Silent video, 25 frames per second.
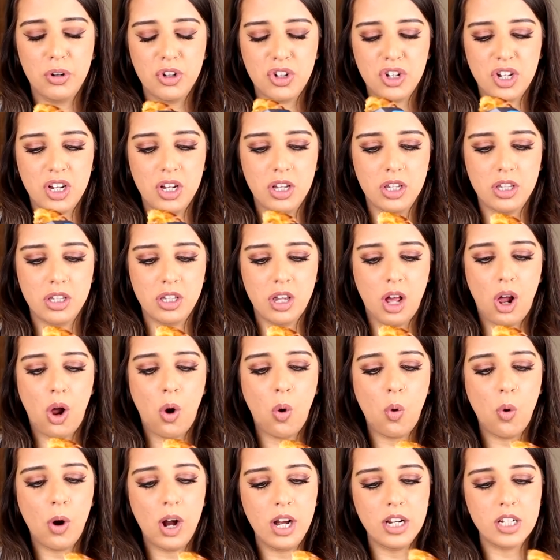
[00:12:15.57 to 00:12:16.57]
which is
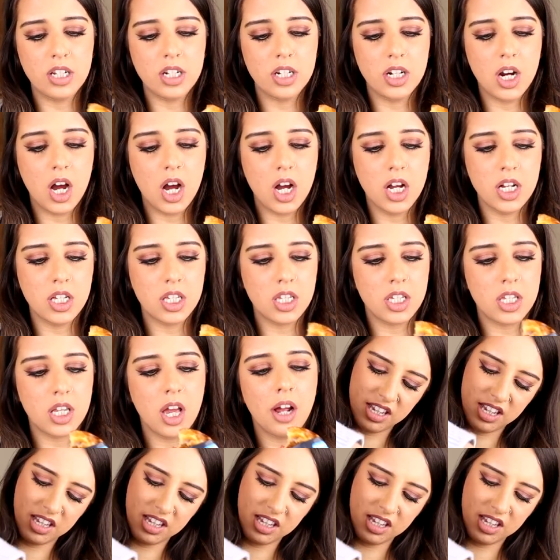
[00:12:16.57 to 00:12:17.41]
quite nice.